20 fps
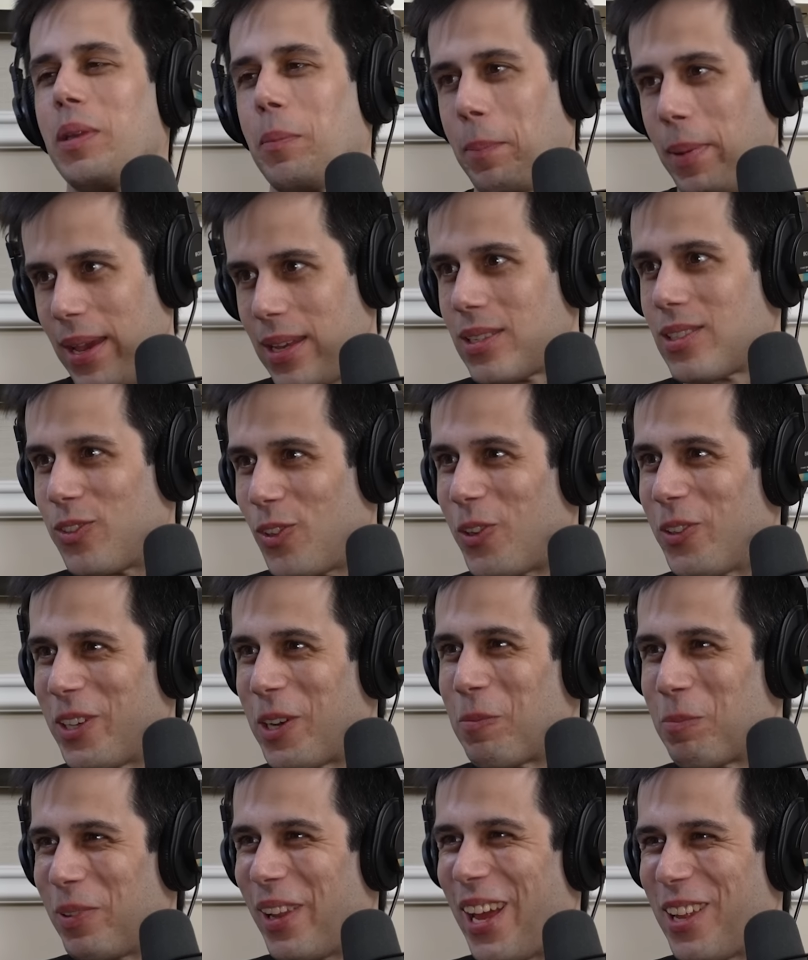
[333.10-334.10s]
the best
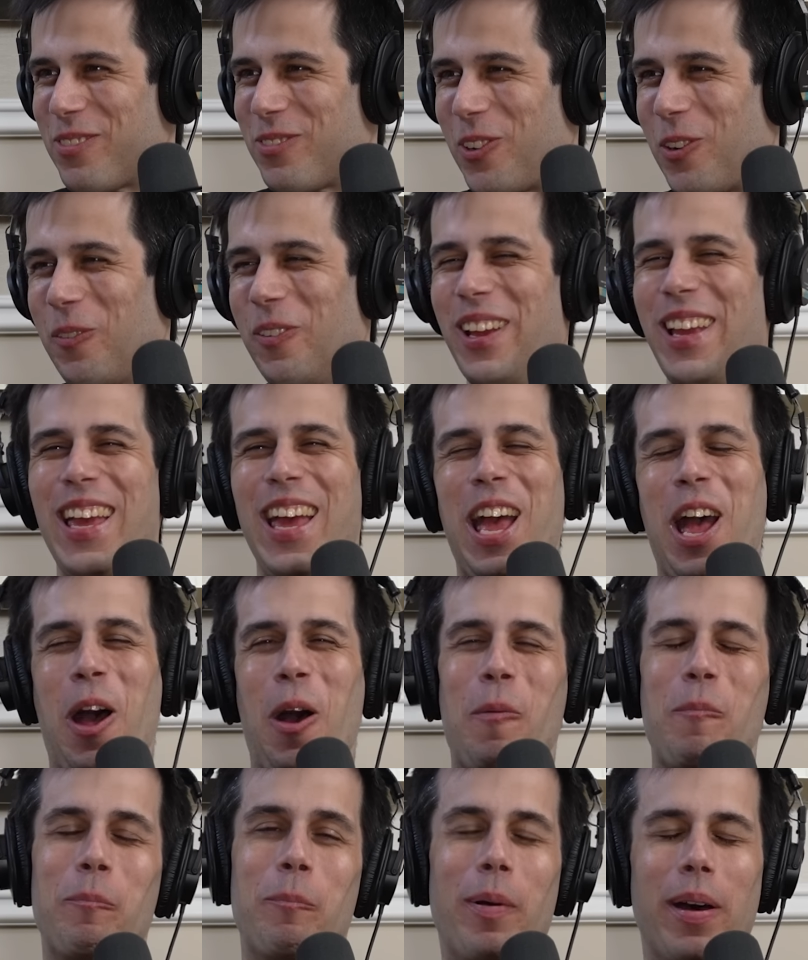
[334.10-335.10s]
learning platform. For sure.
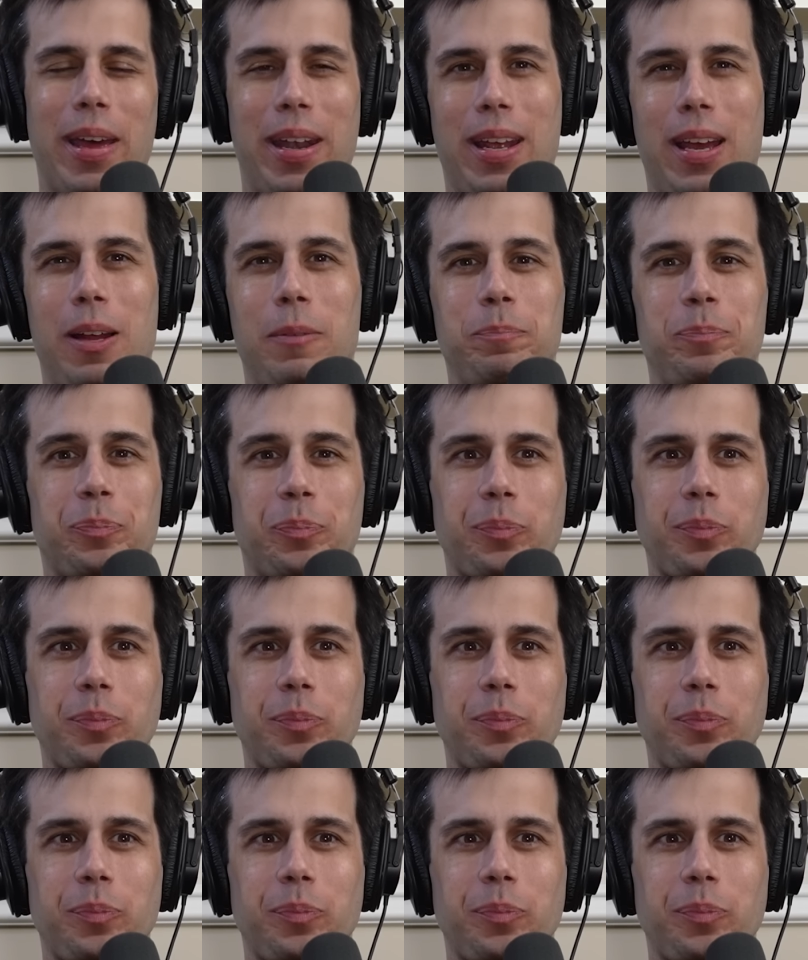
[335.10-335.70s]
But uh,